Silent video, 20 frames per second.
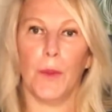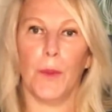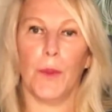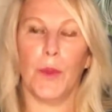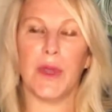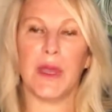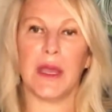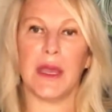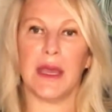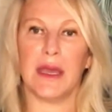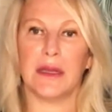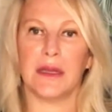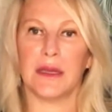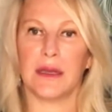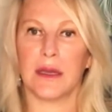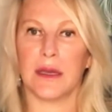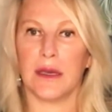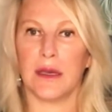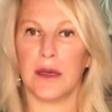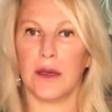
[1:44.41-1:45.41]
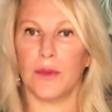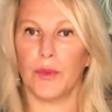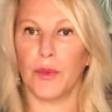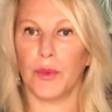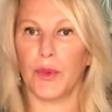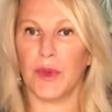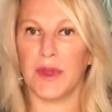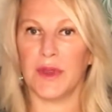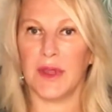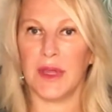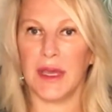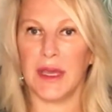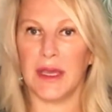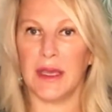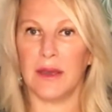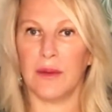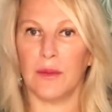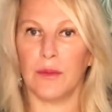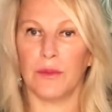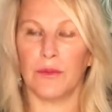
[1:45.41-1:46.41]
We ended up with
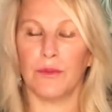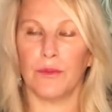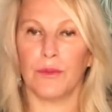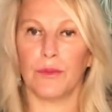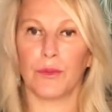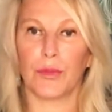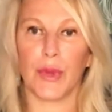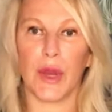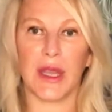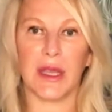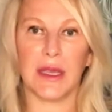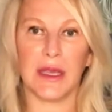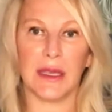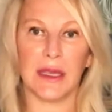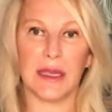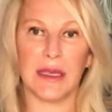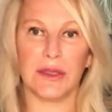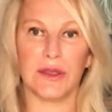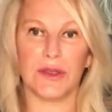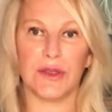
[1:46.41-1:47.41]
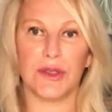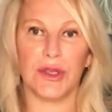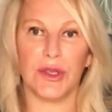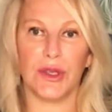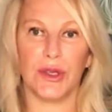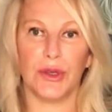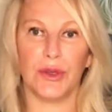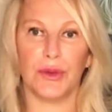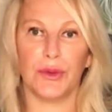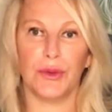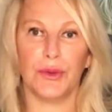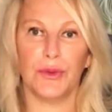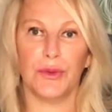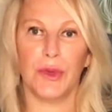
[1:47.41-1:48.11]
him breaking into